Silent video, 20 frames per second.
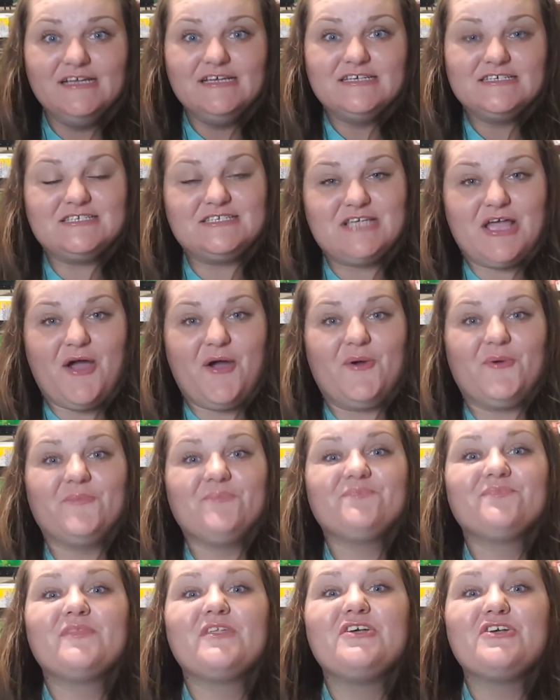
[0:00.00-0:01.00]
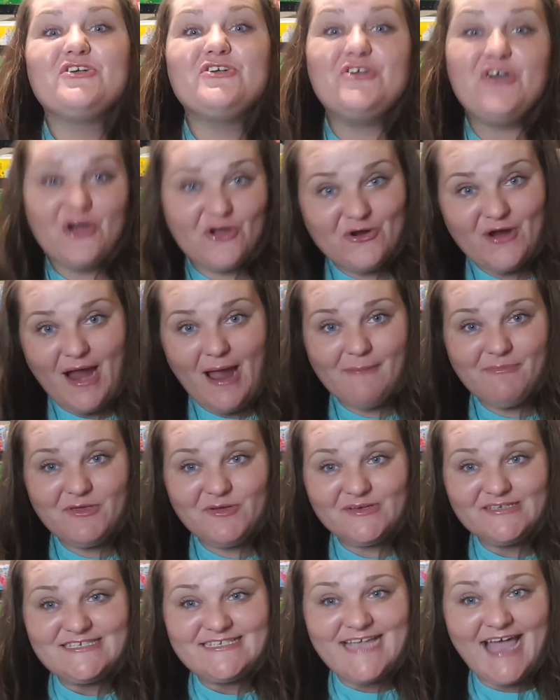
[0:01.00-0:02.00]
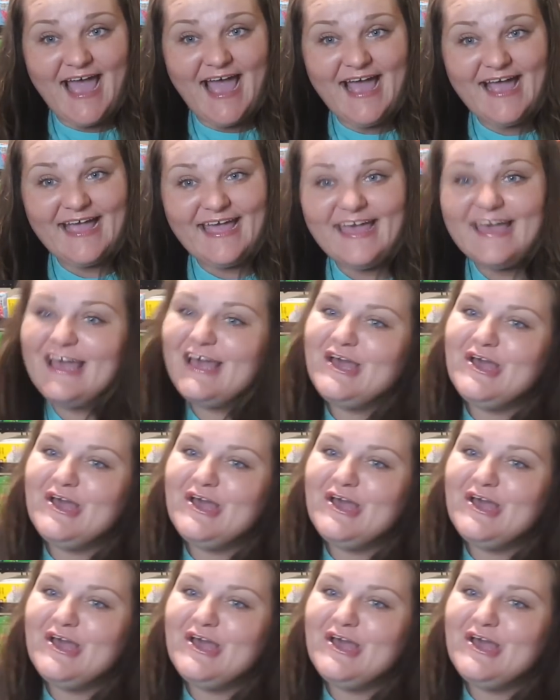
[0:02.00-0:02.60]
So, go grab you a snack,